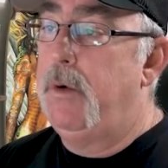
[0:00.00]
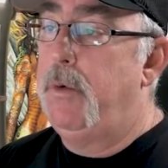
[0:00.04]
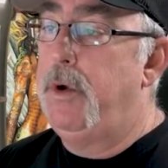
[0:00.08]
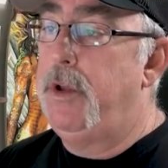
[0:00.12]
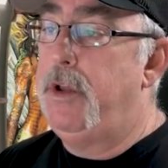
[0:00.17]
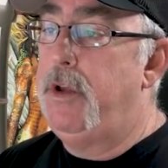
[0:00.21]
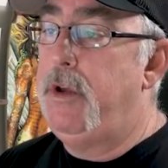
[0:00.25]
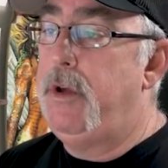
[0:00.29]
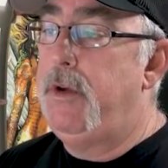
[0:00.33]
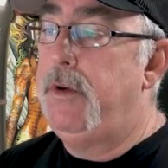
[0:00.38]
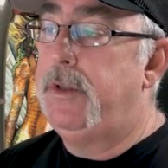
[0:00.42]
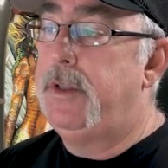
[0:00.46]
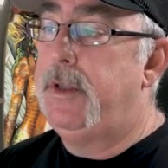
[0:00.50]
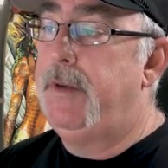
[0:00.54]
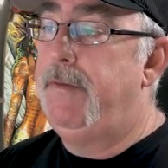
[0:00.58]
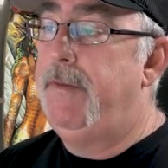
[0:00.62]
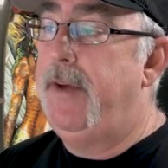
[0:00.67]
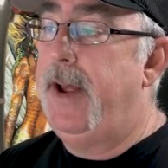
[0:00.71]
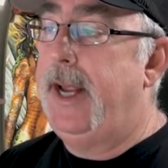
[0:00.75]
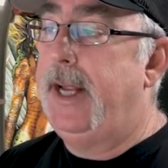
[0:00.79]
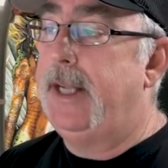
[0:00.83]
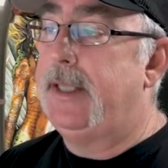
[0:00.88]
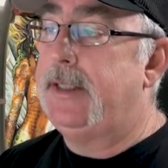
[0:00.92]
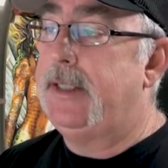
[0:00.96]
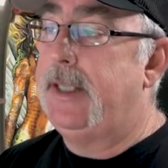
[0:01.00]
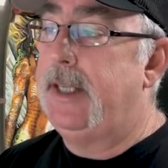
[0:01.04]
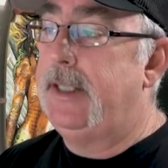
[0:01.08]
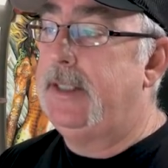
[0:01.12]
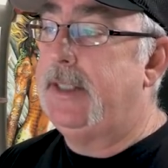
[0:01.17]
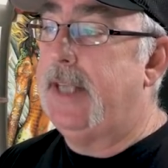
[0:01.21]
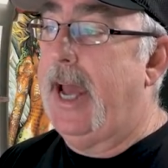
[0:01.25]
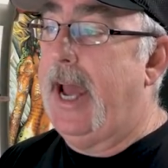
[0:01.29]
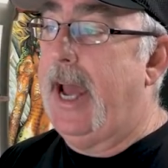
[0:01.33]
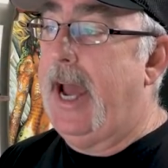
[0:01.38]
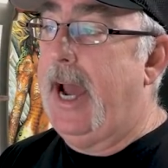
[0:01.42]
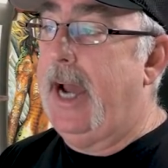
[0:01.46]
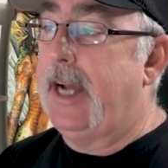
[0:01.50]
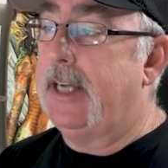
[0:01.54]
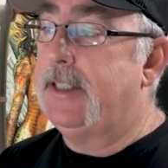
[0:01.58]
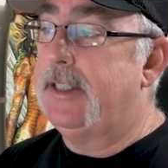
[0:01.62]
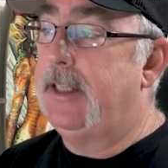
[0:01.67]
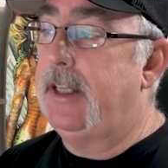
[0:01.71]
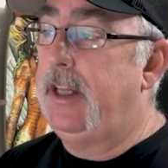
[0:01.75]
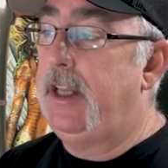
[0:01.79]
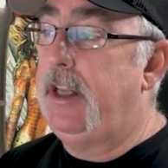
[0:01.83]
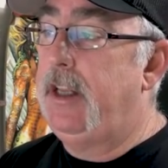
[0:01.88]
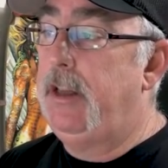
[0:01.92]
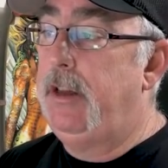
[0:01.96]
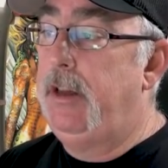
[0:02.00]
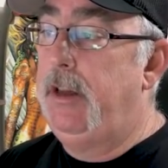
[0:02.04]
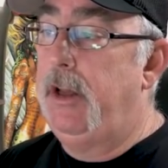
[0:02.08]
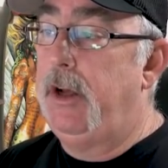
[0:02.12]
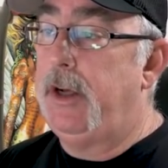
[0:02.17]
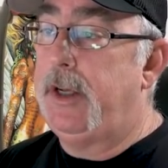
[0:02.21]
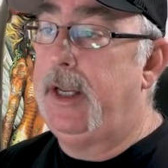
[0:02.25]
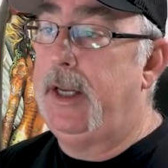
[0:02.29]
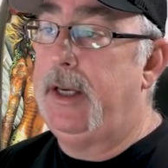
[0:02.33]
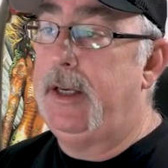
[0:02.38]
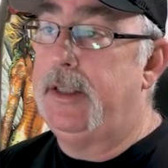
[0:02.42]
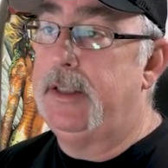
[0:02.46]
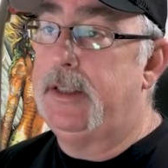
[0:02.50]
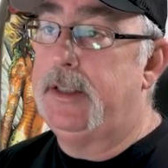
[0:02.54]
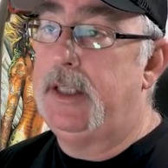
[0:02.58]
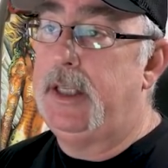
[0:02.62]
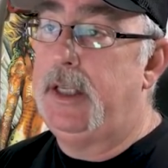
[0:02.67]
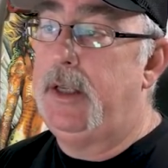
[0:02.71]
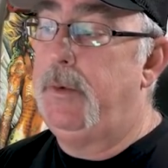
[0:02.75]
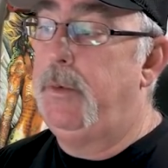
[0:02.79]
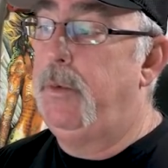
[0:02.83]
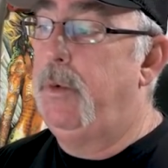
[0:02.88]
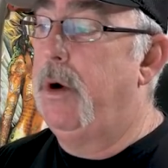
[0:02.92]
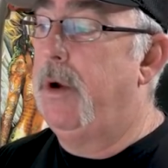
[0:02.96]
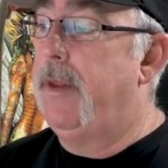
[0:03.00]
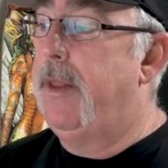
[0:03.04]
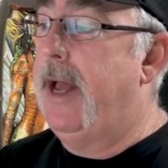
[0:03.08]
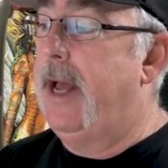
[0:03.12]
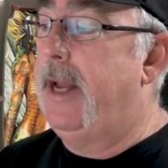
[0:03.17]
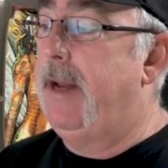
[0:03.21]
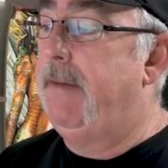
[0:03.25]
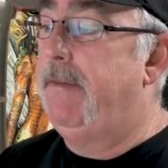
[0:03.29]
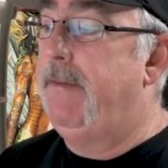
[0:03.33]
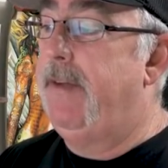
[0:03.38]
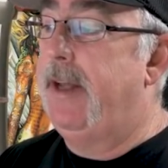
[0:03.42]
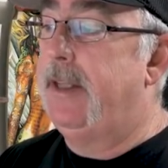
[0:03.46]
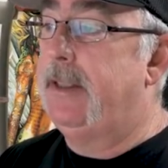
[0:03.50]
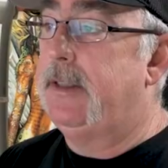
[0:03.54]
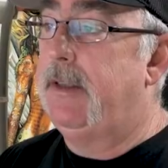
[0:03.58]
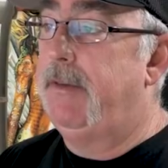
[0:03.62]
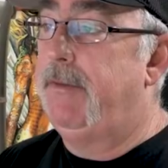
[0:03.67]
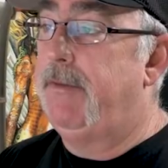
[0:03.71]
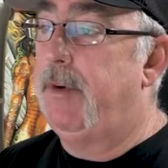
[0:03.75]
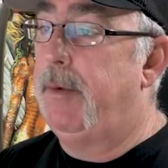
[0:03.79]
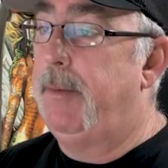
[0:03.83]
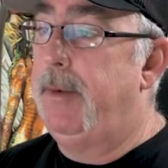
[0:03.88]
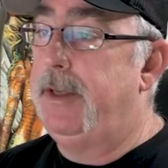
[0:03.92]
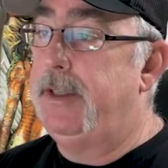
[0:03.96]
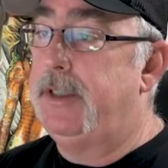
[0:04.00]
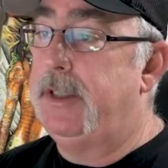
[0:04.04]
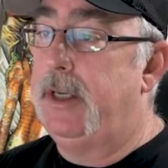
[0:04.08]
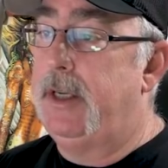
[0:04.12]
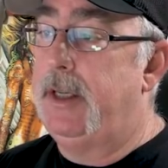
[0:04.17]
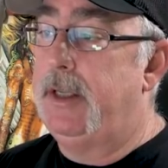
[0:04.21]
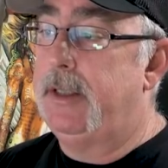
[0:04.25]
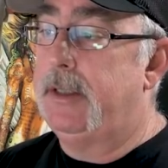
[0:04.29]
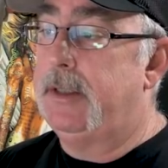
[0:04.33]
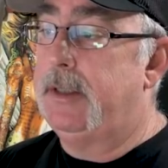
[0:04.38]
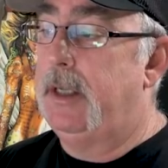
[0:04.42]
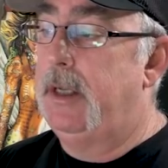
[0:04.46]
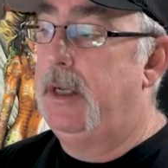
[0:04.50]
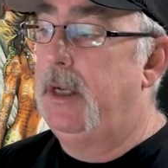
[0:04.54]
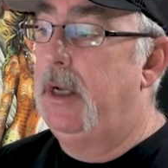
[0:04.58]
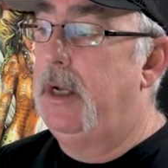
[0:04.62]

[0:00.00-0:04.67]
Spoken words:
When you use advanced, it's actually looking to see where that advanced information is.